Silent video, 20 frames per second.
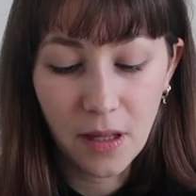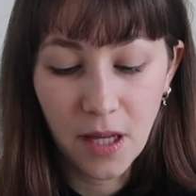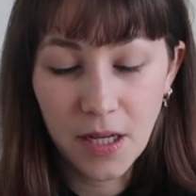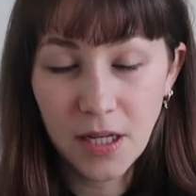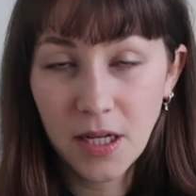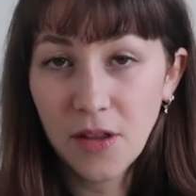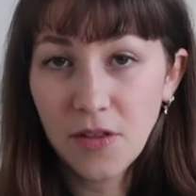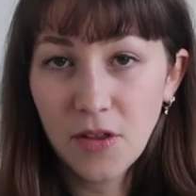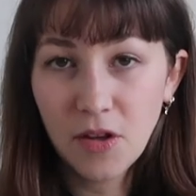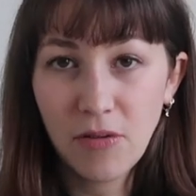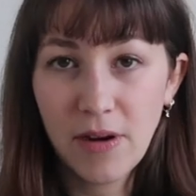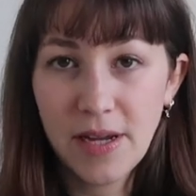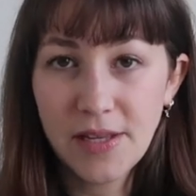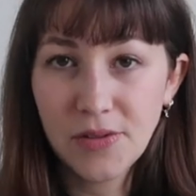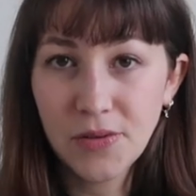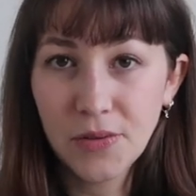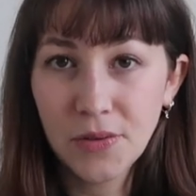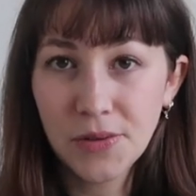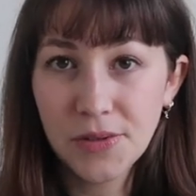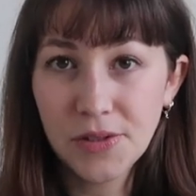Another great
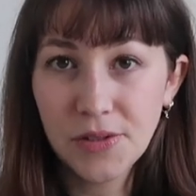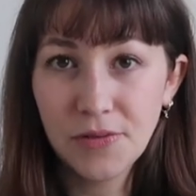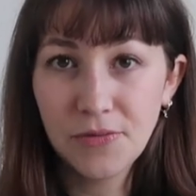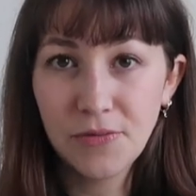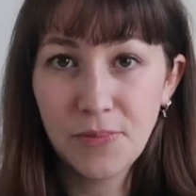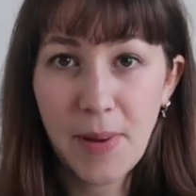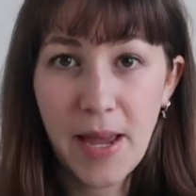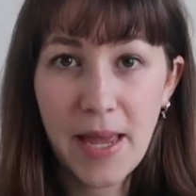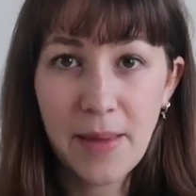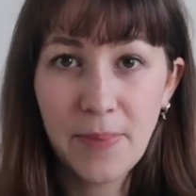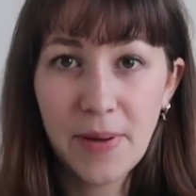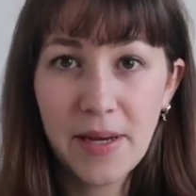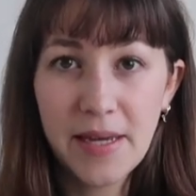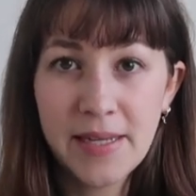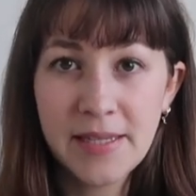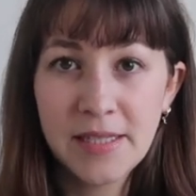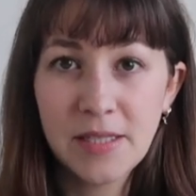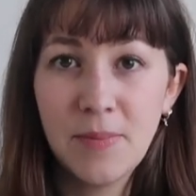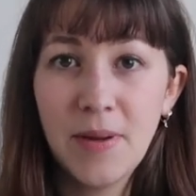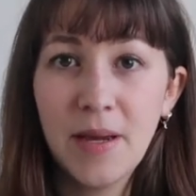source of paper
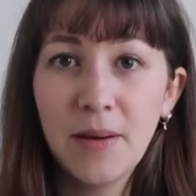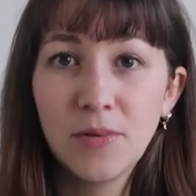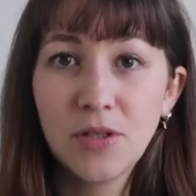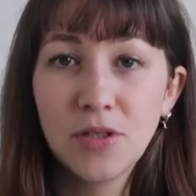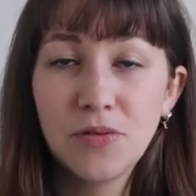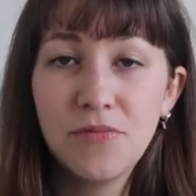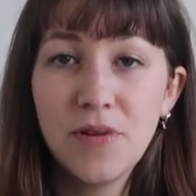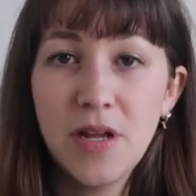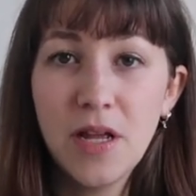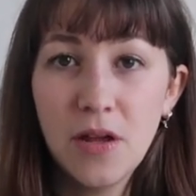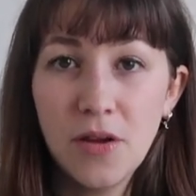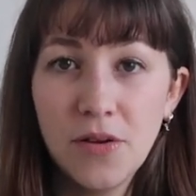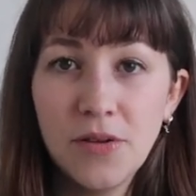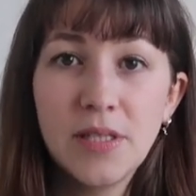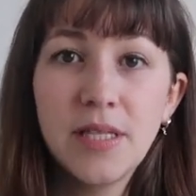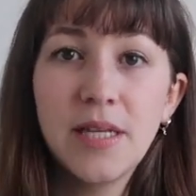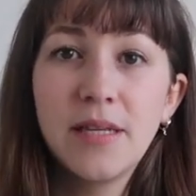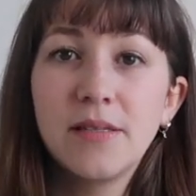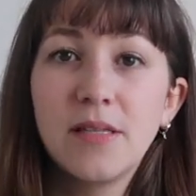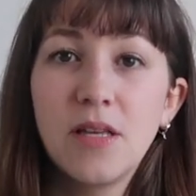is to be able to
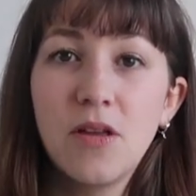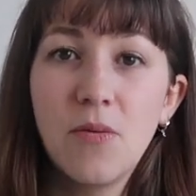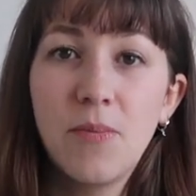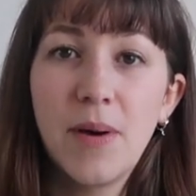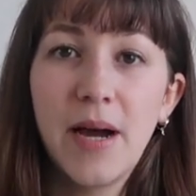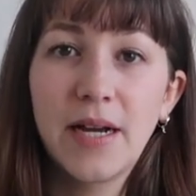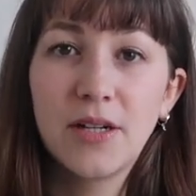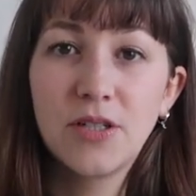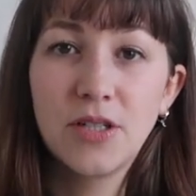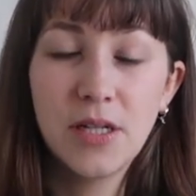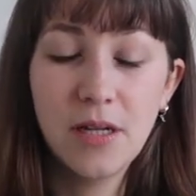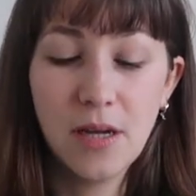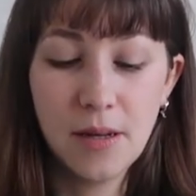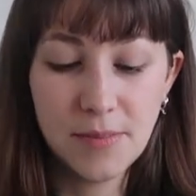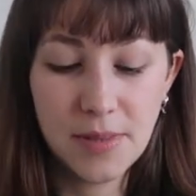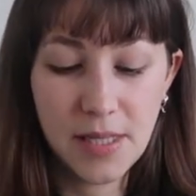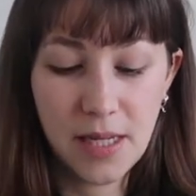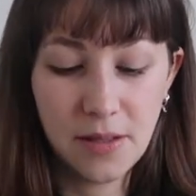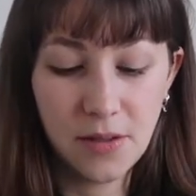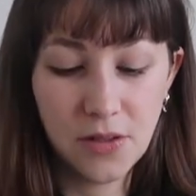reuse things that your packaging
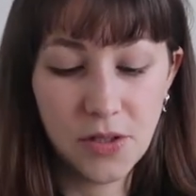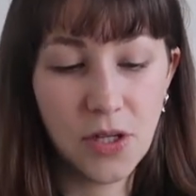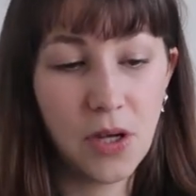comes in.